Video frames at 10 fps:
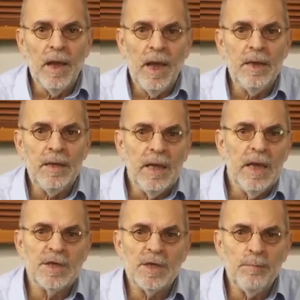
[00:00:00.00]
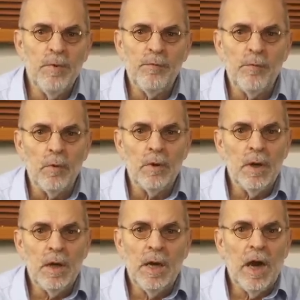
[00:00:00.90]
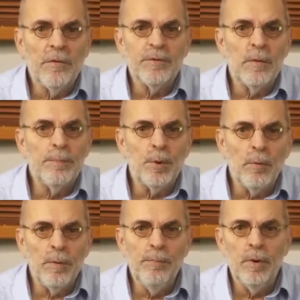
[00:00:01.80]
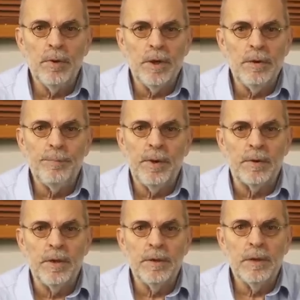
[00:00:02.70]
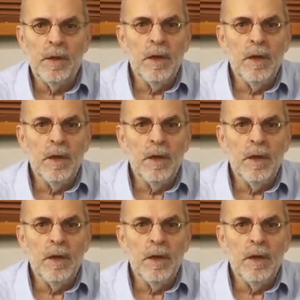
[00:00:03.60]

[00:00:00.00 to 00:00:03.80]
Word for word: And as said before, after a proper burn-in period,